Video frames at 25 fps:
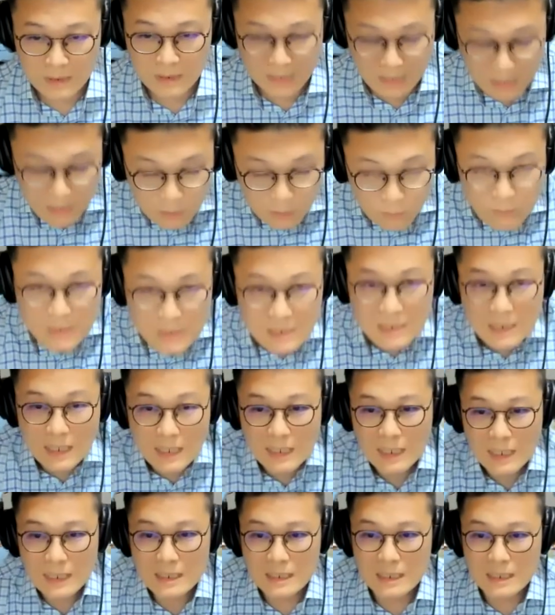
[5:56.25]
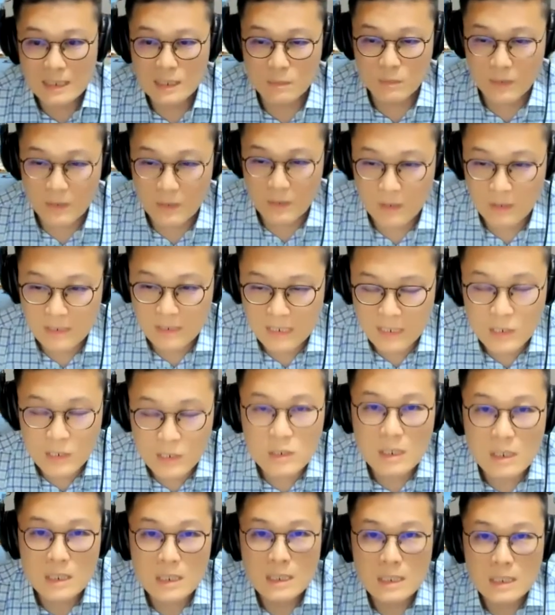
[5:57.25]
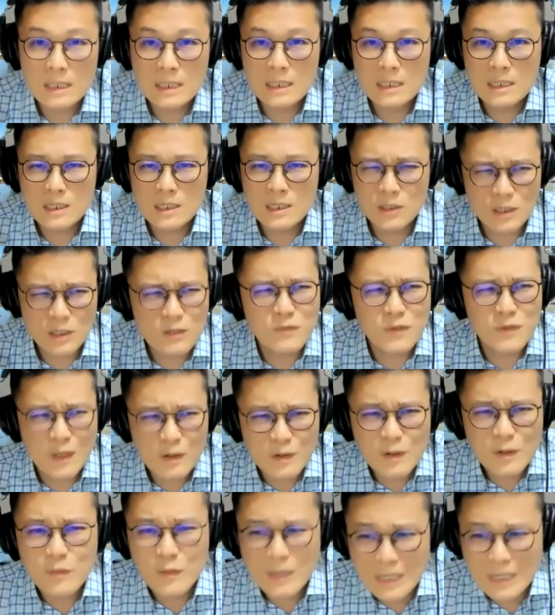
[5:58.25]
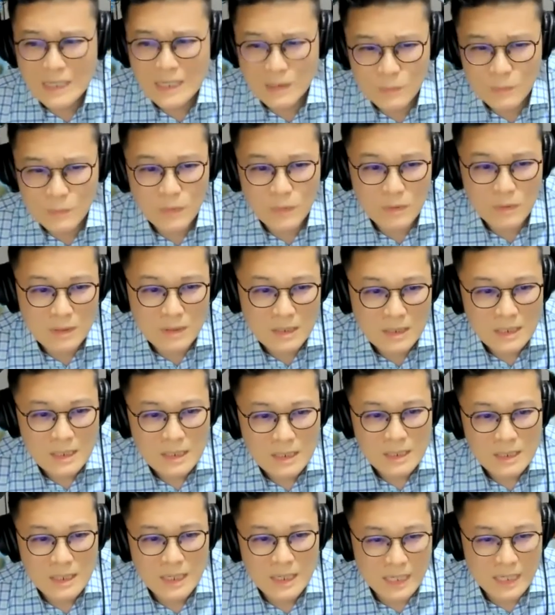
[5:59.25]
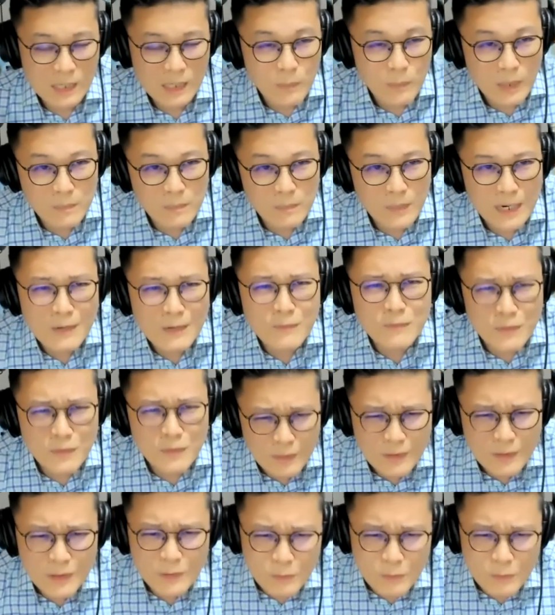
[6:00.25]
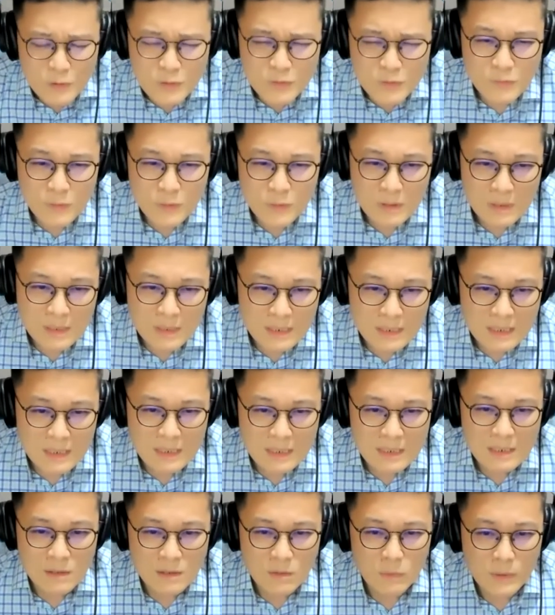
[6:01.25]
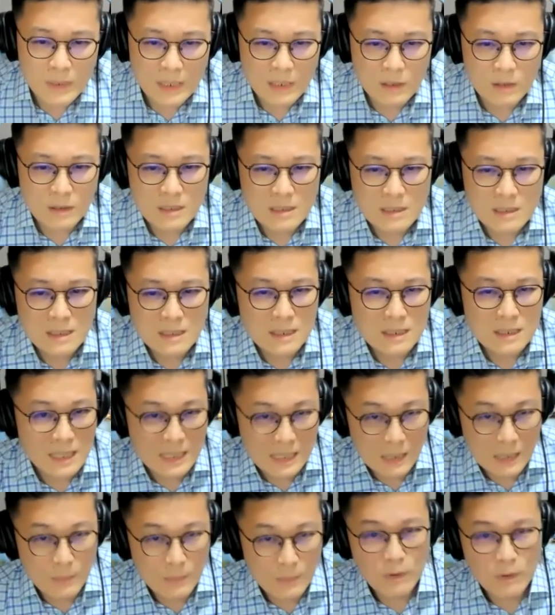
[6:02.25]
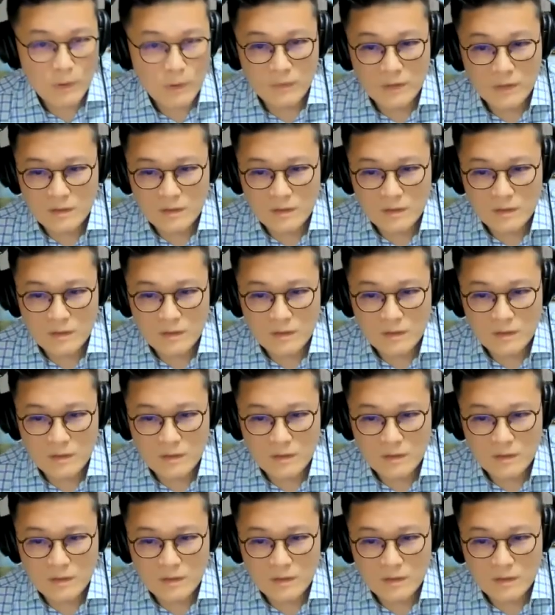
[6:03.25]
And the reason I like it is because it's just very relatable and in my mind, very useful when I consider the demographics